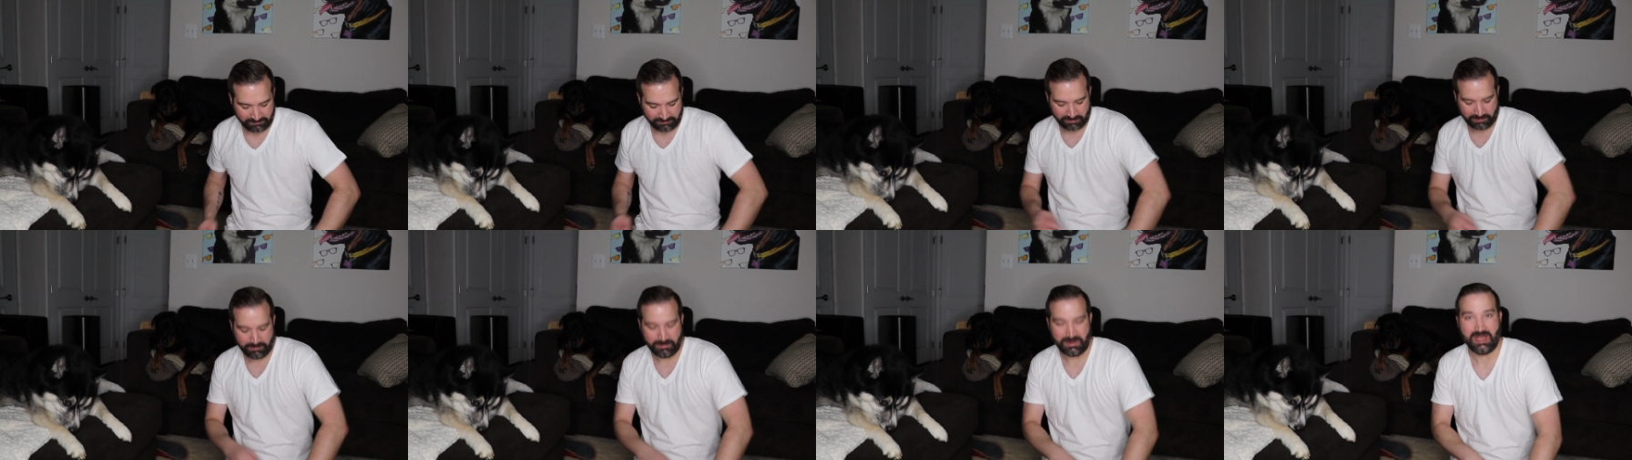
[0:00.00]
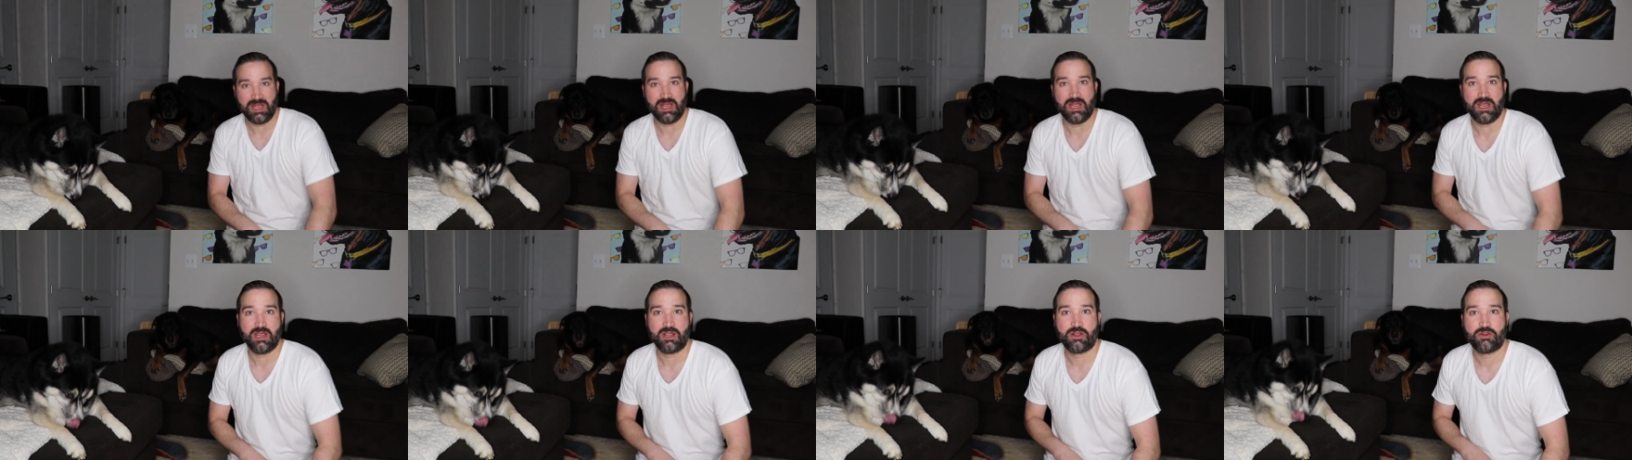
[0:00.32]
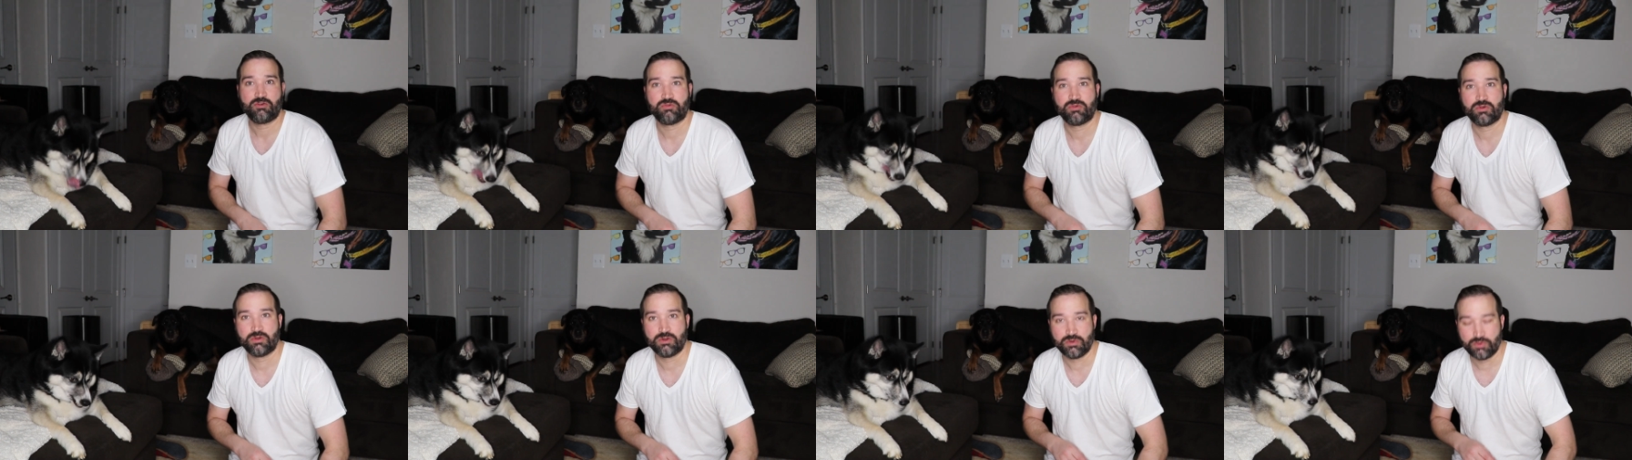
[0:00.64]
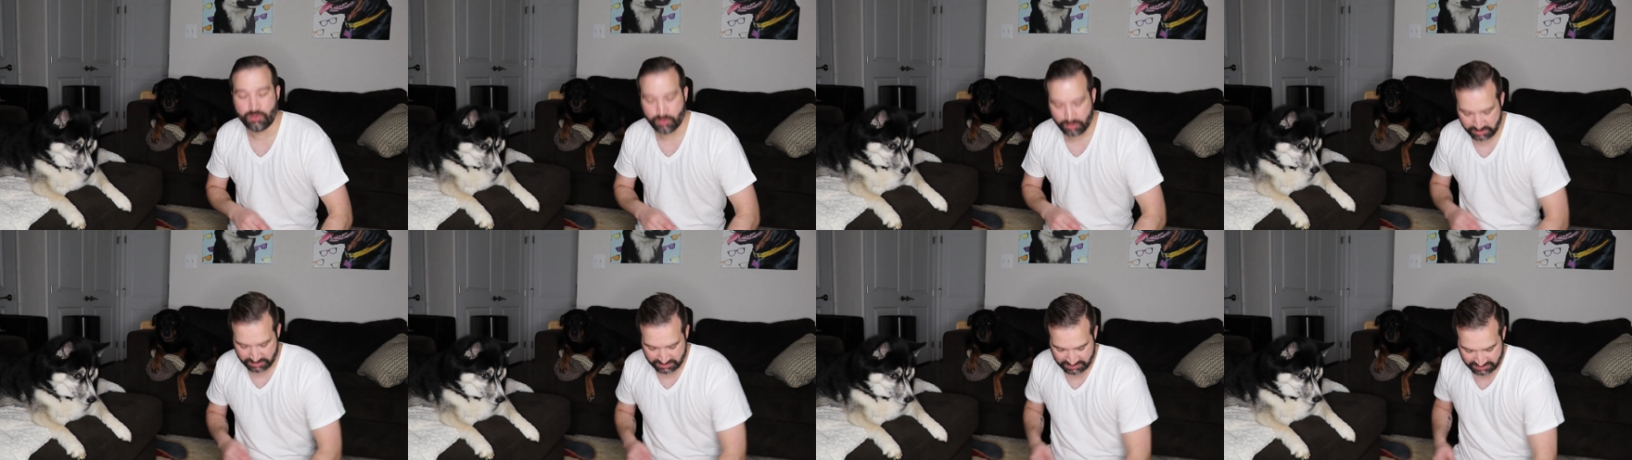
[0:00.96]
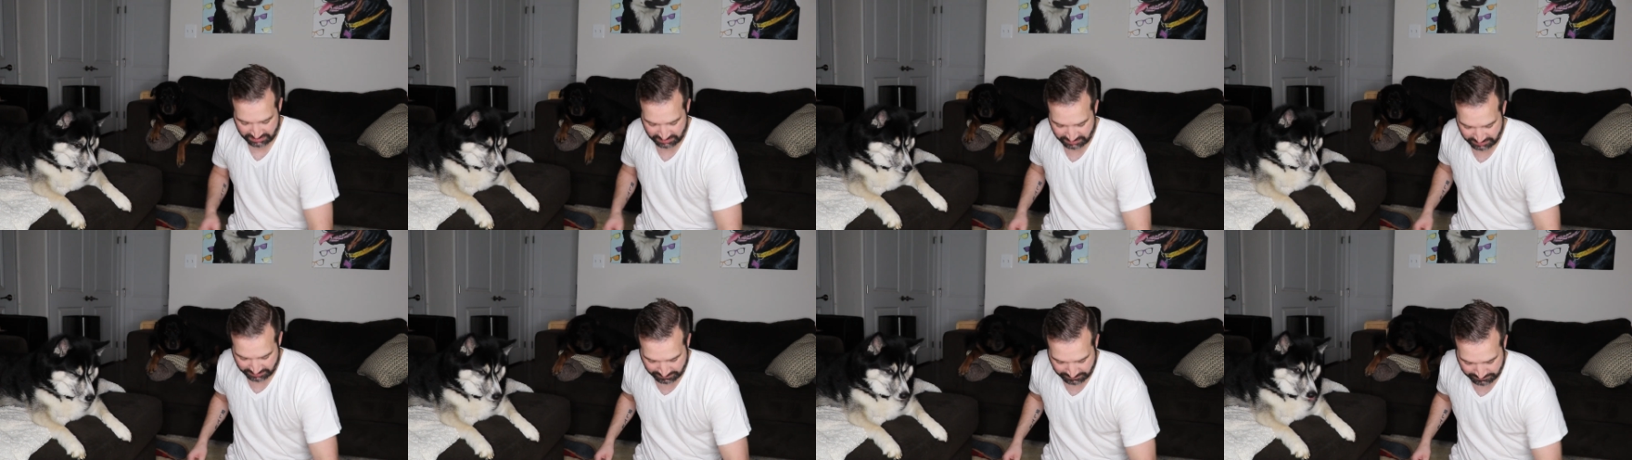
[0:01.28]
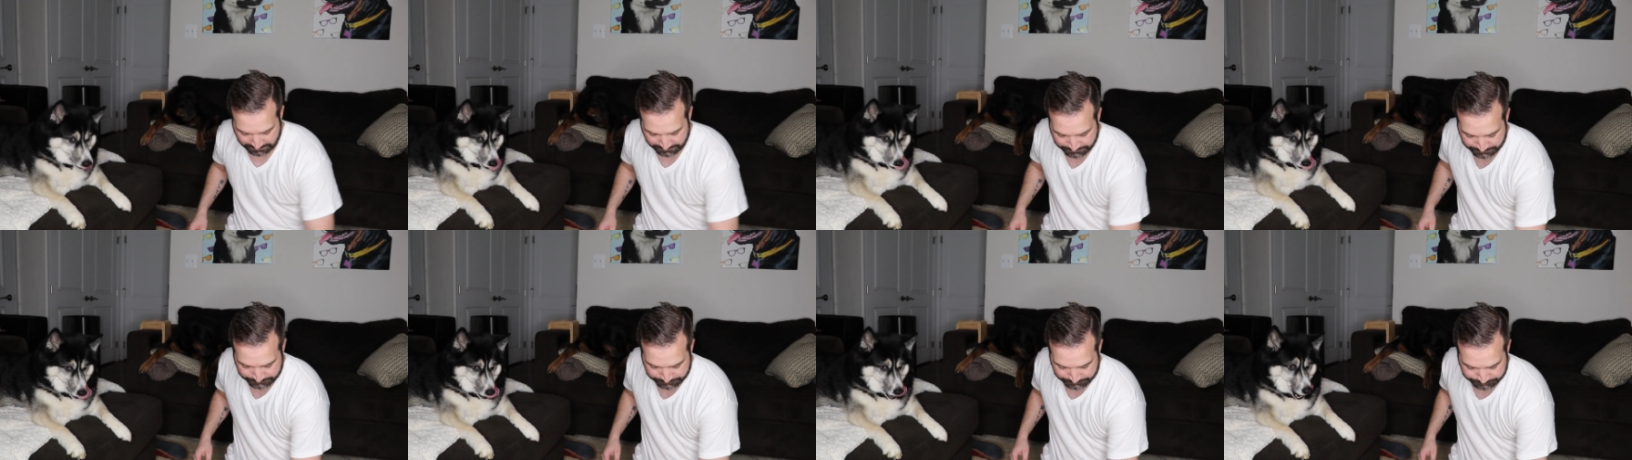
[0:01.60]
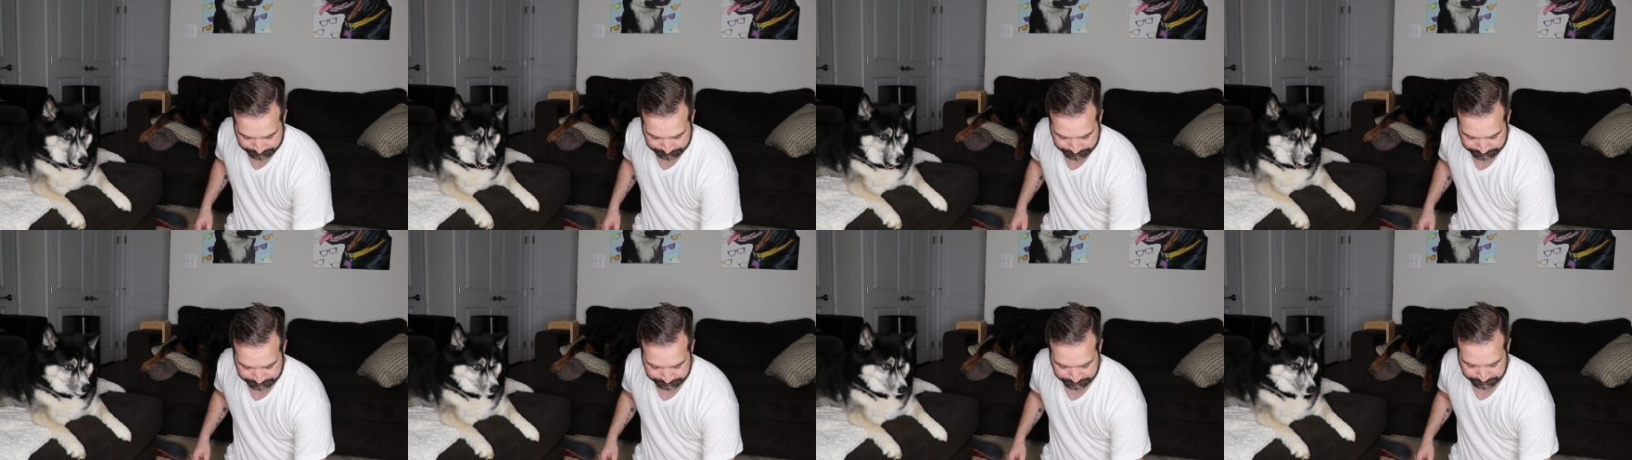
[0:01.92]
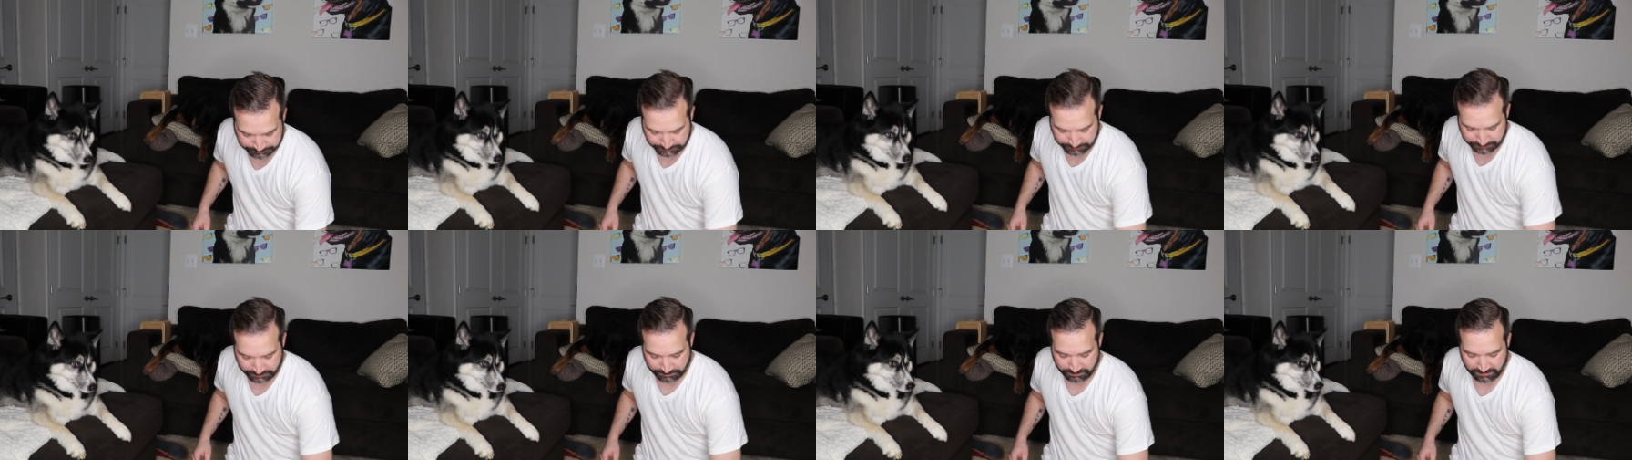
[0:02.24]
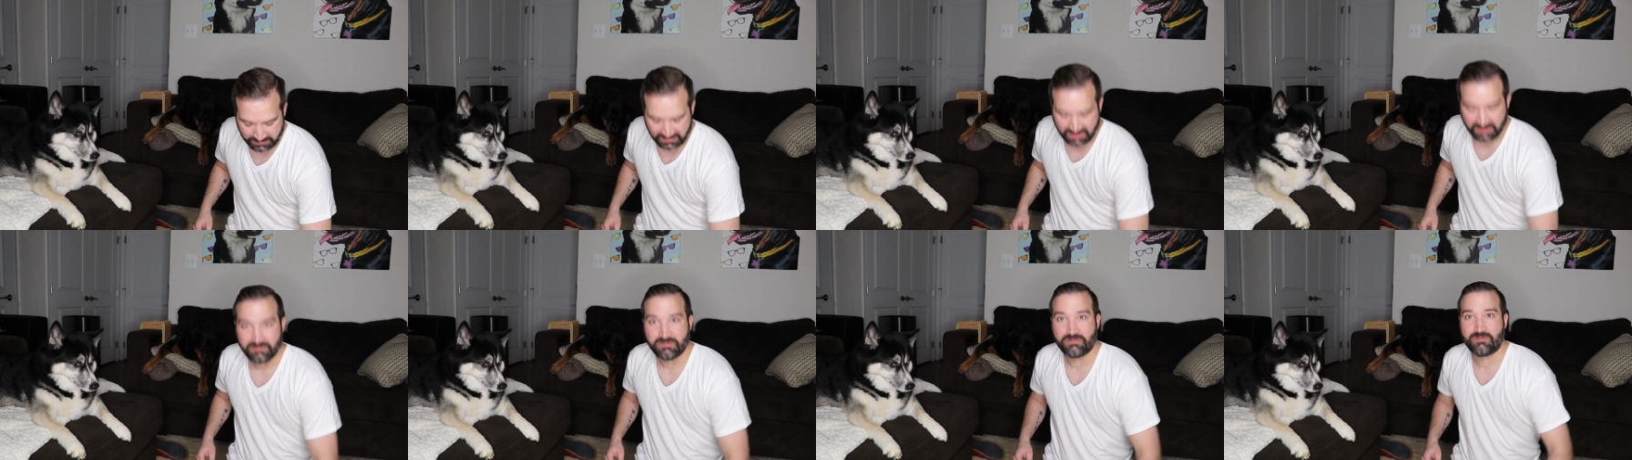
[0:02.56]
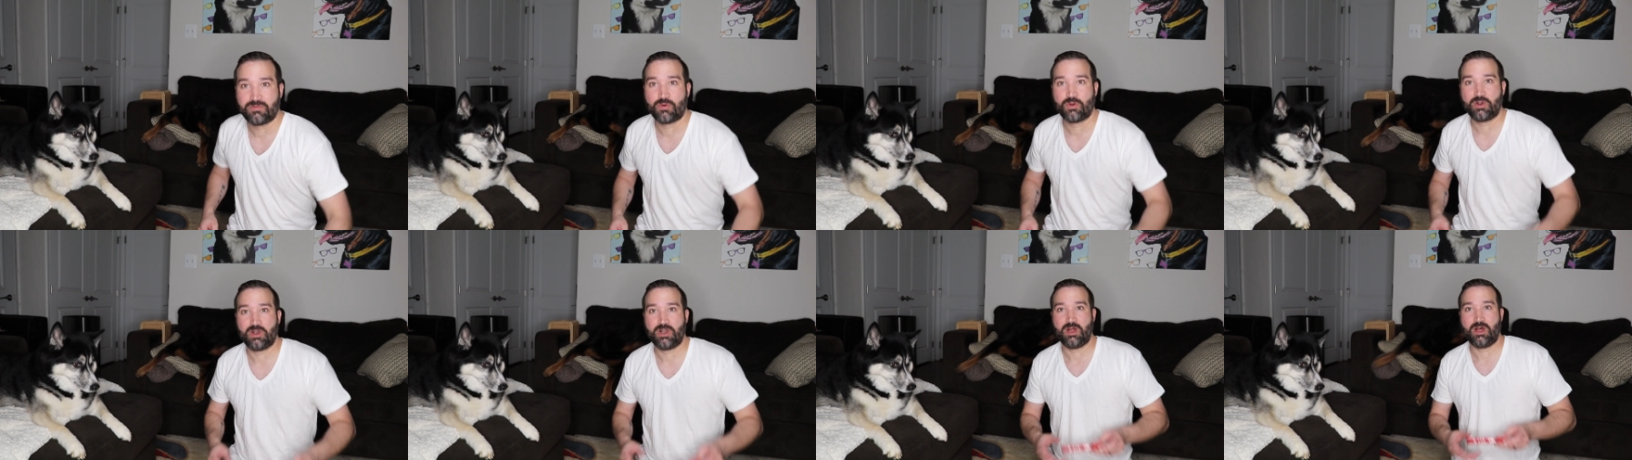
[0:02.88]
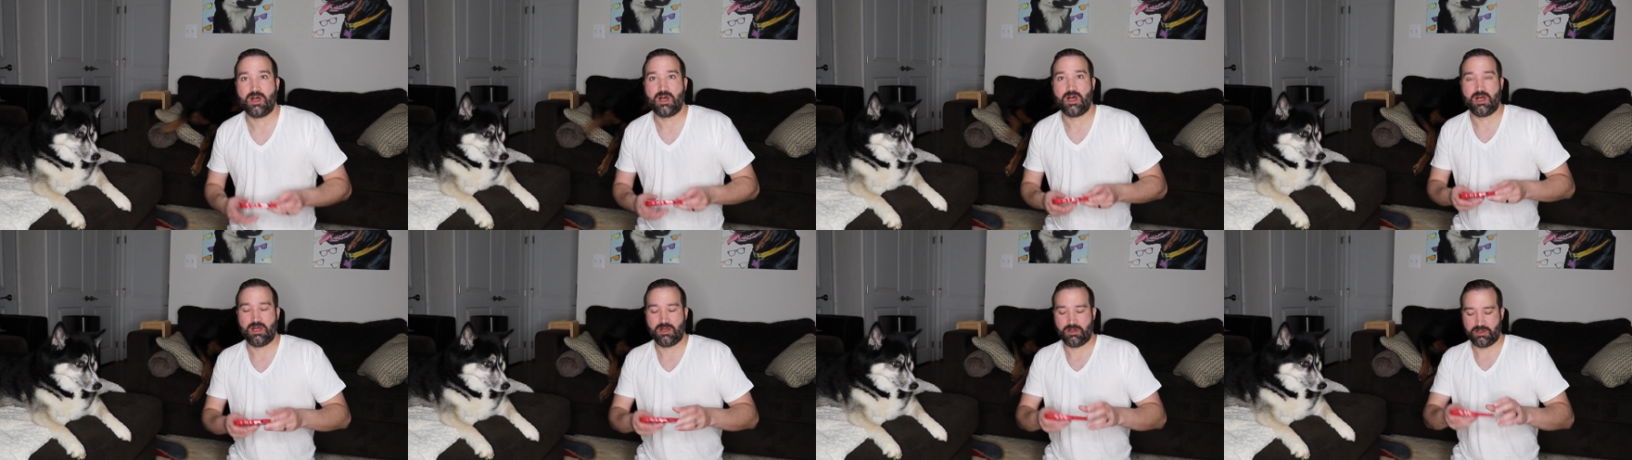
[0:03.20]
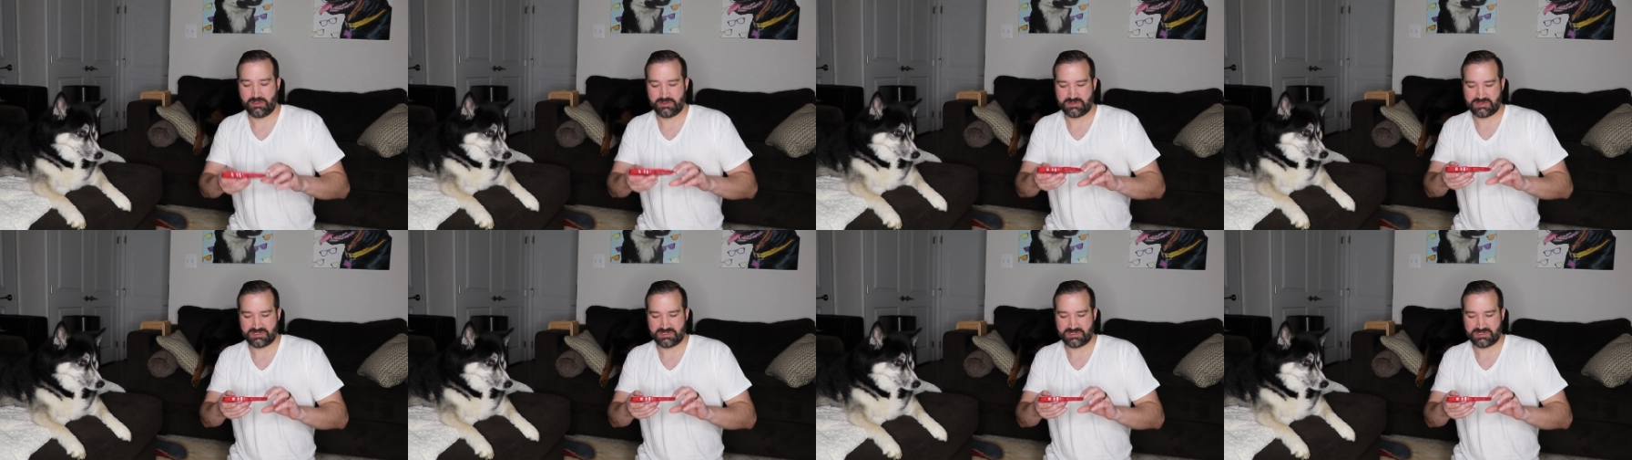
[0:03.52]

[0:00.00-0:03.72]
from a cruise for a